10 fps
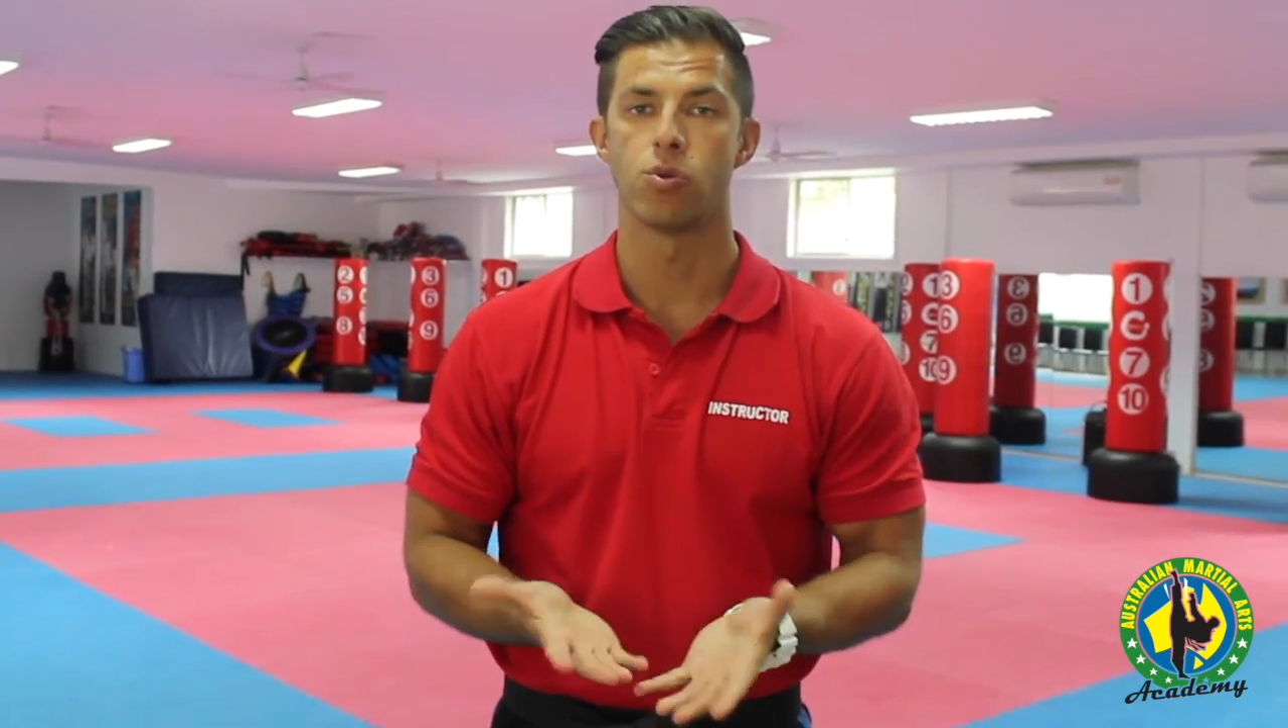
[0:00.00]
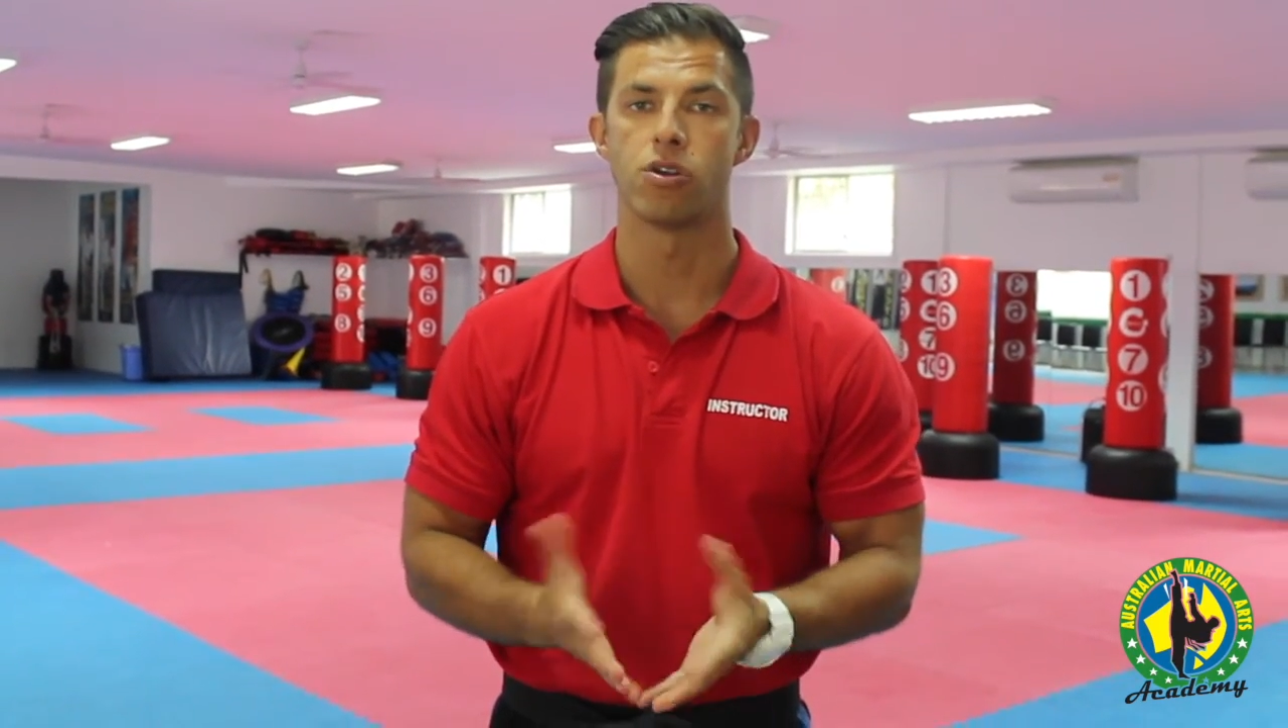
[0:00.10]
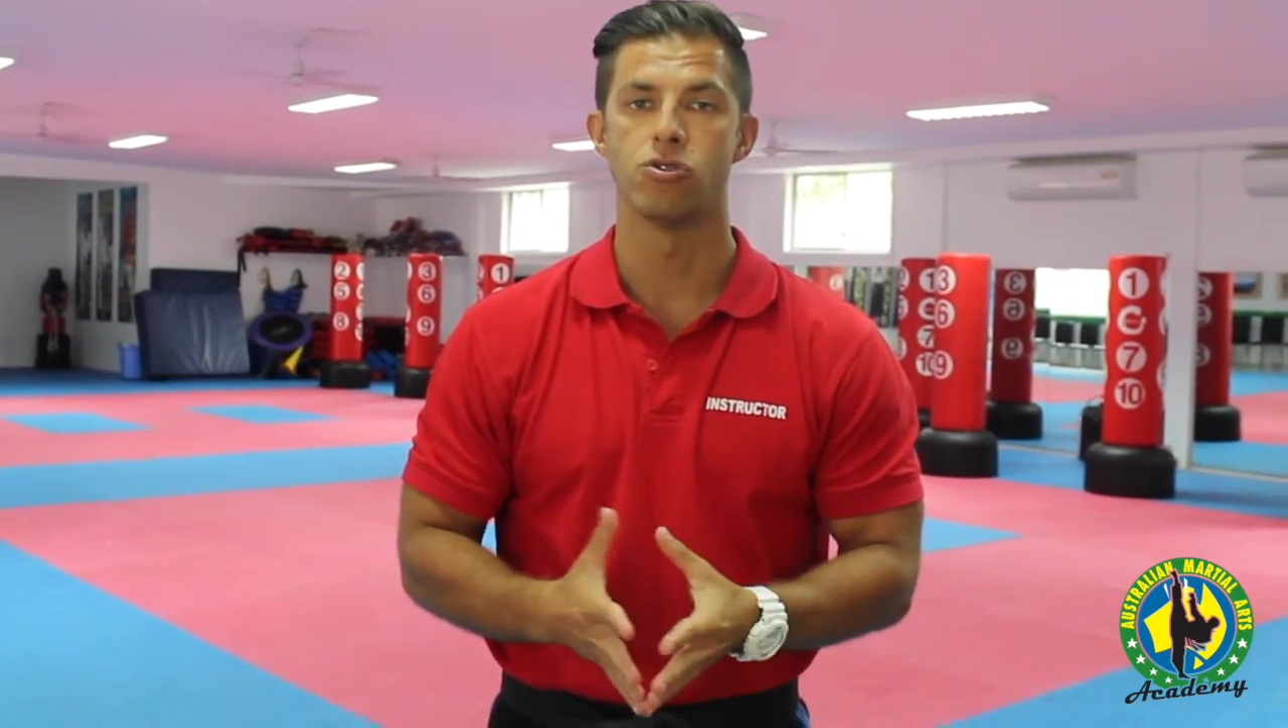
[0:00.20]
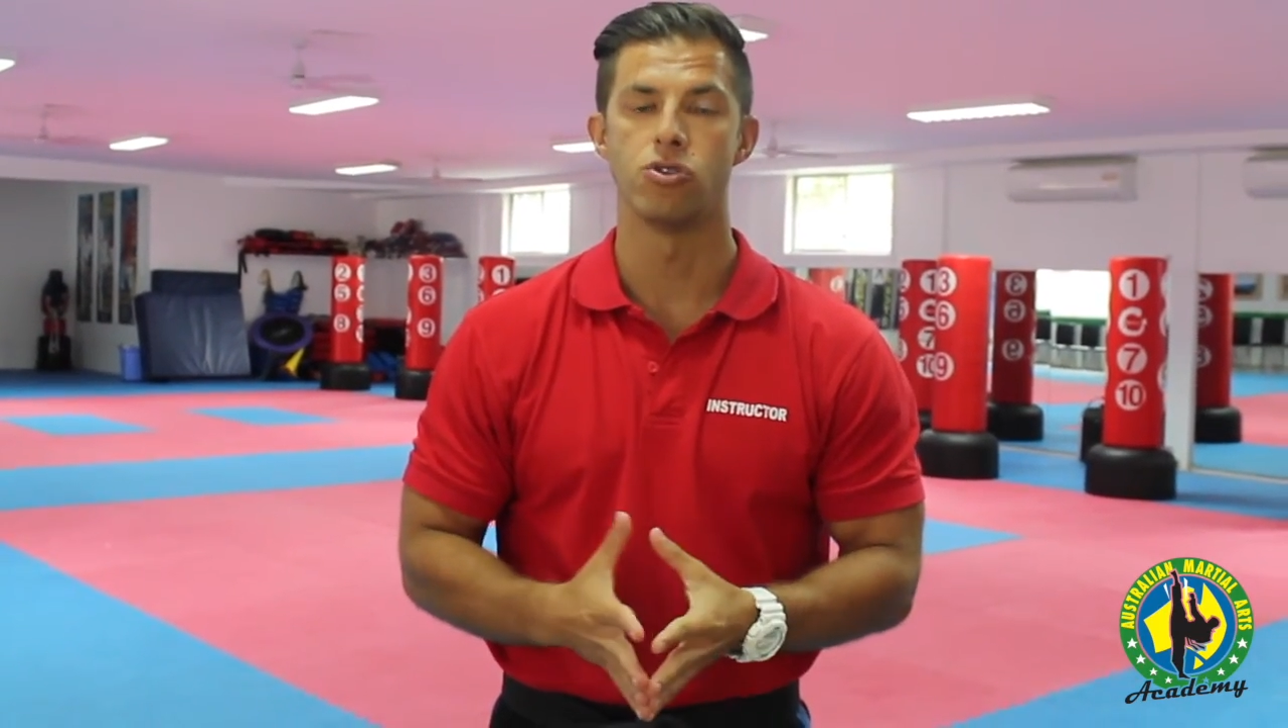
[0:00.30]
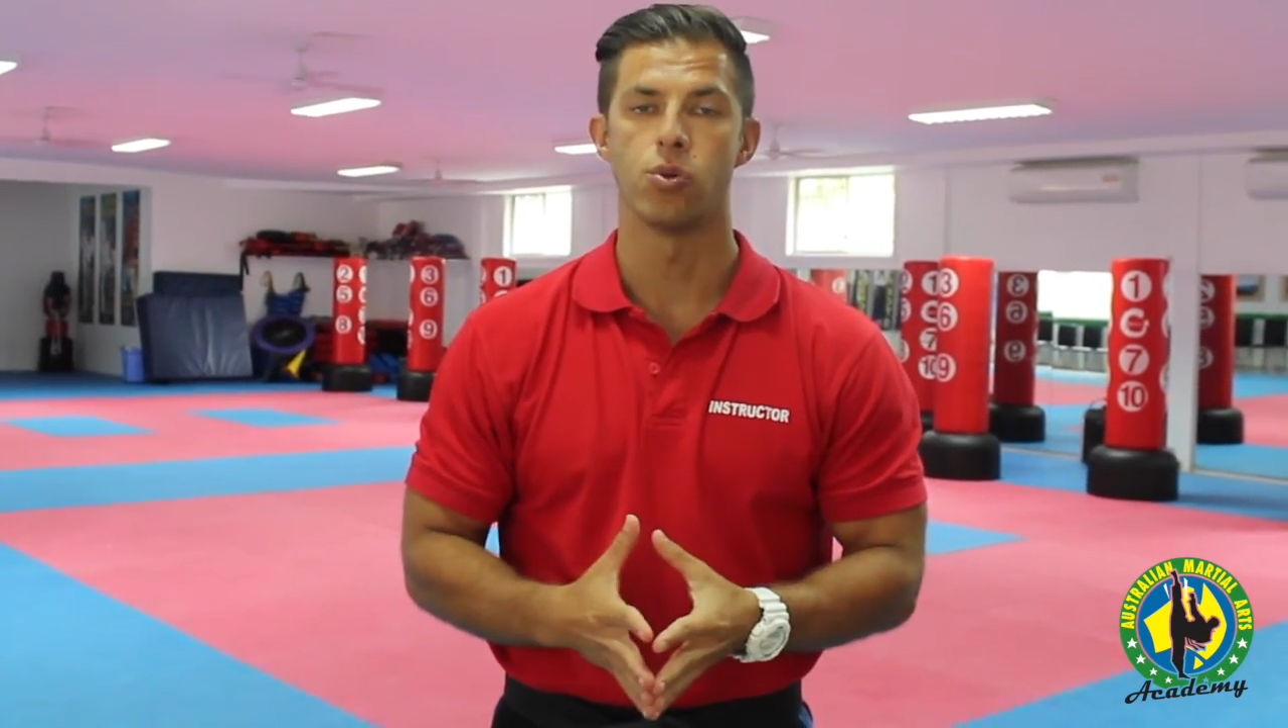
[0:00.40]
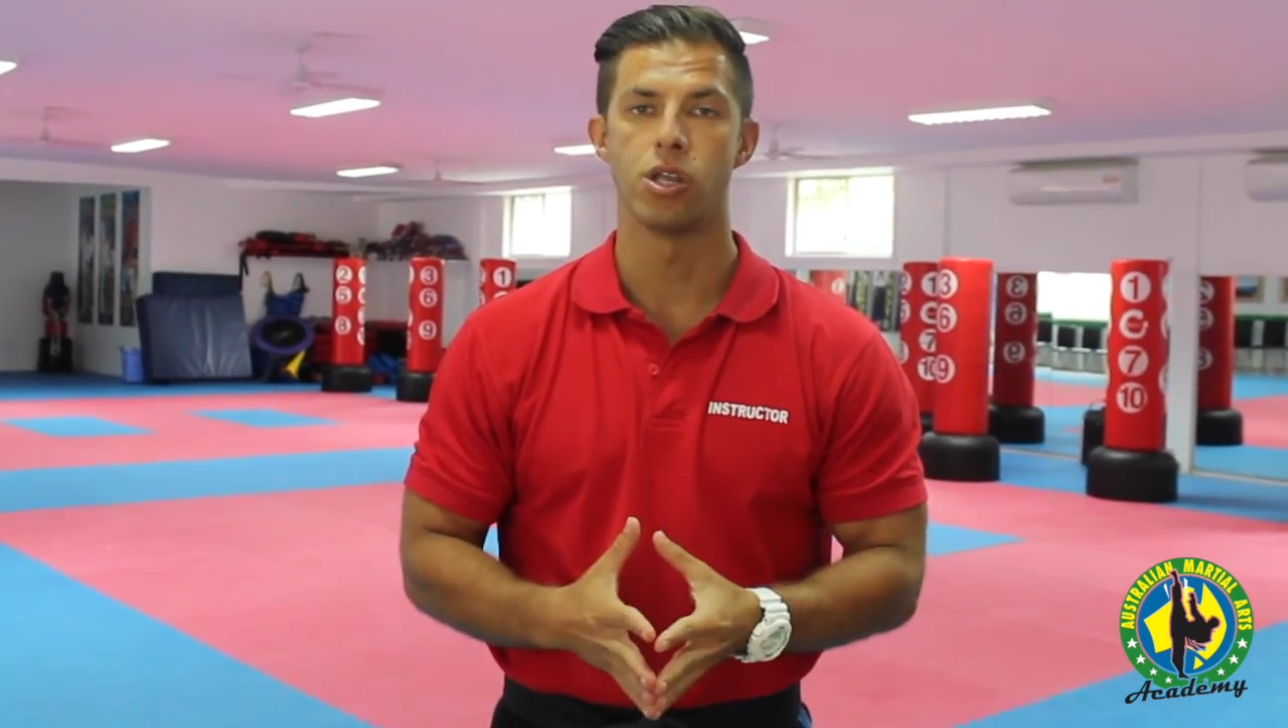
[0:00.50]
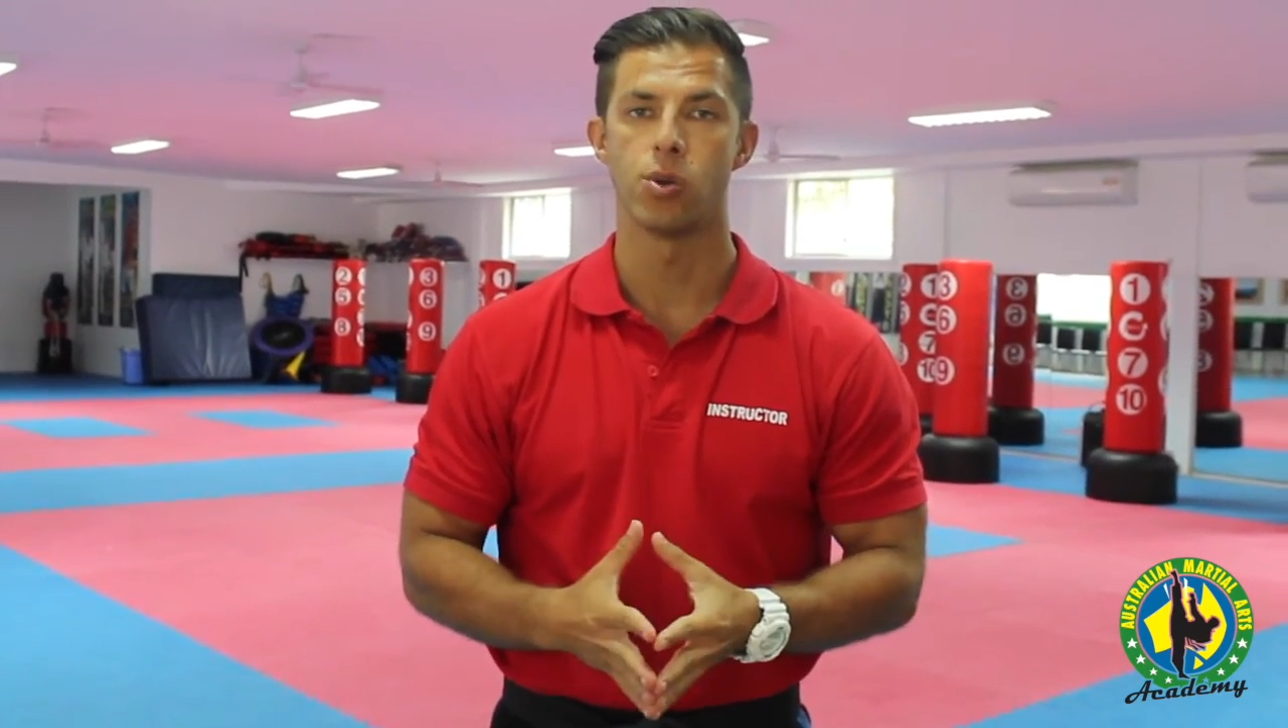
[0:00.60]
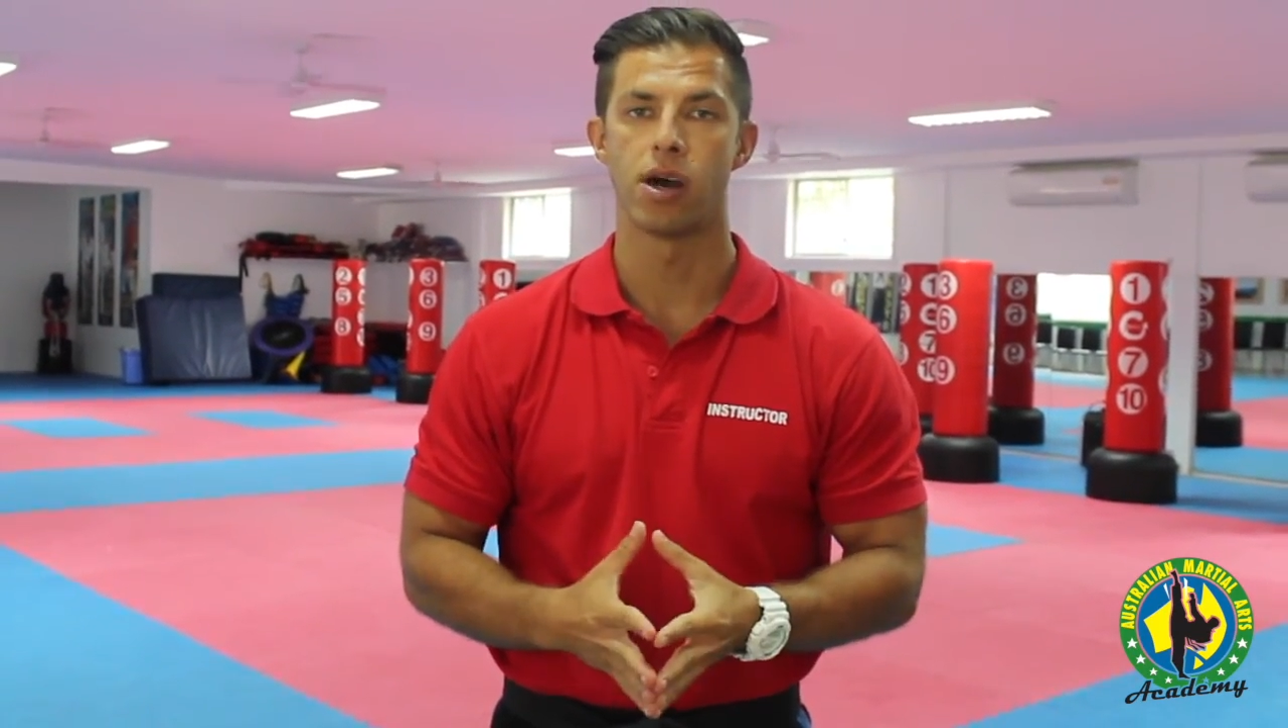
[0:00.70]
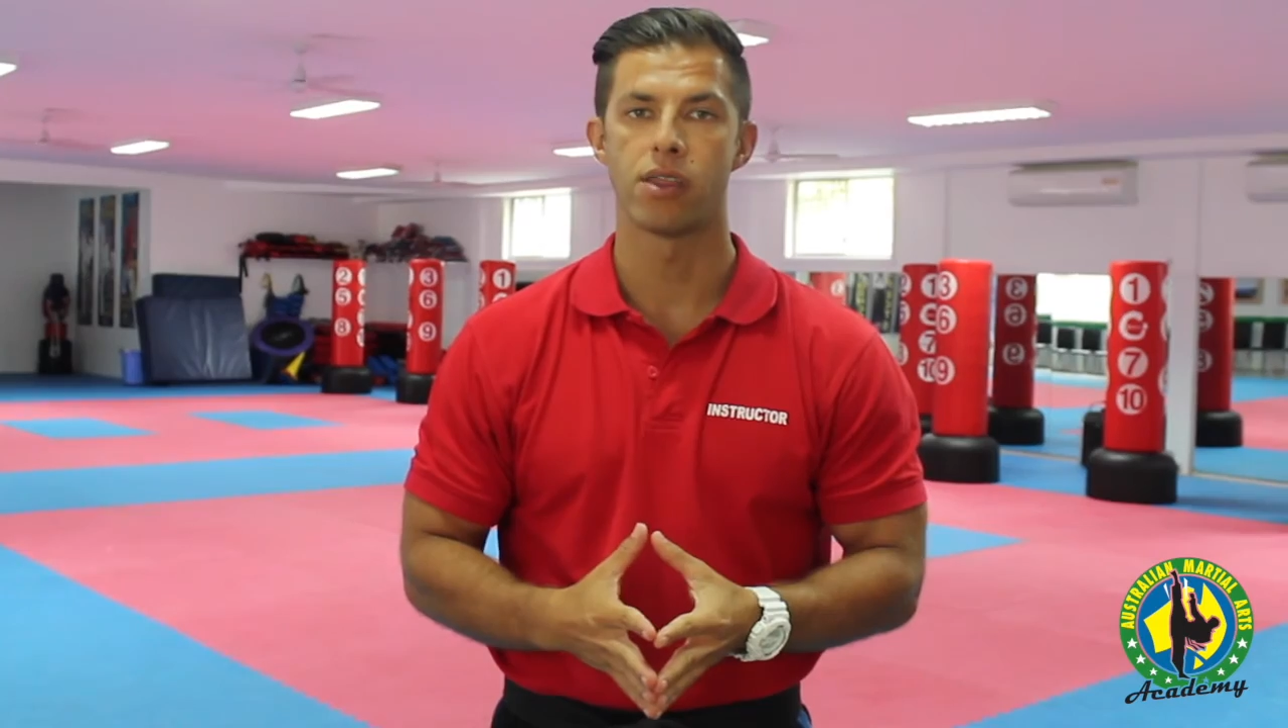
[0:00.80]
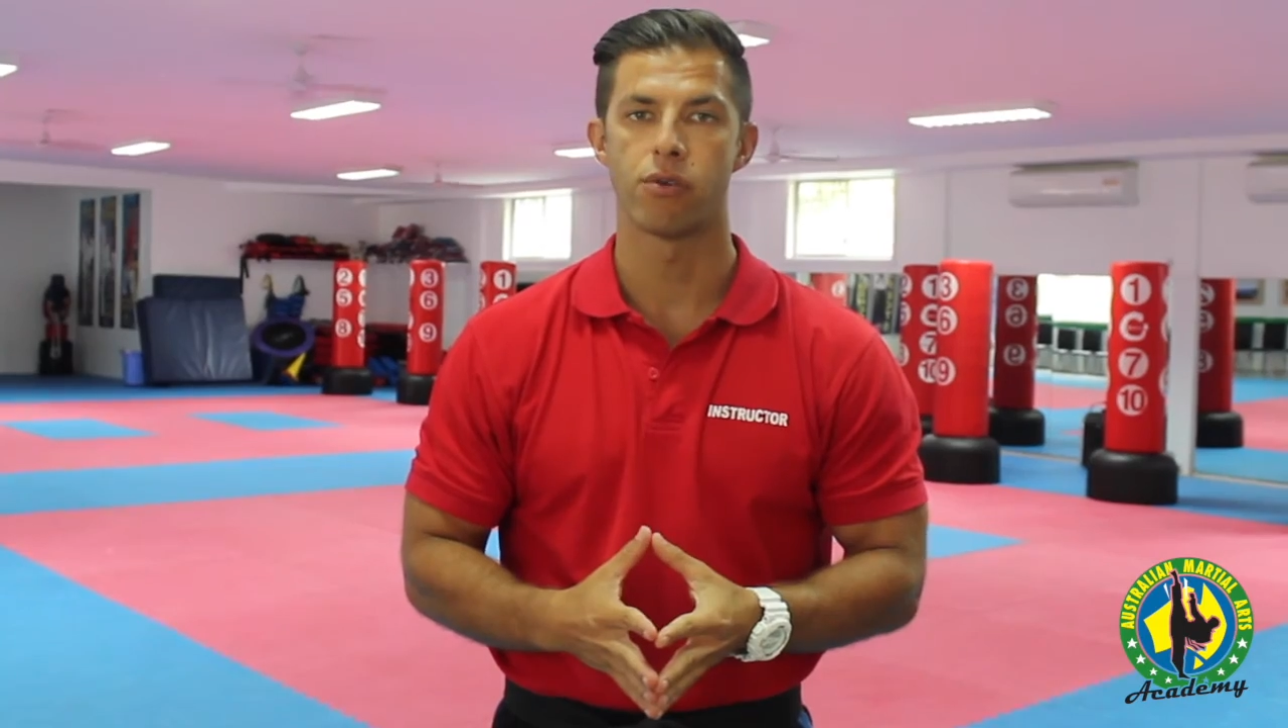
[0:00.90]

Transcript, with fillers: you want to do when you are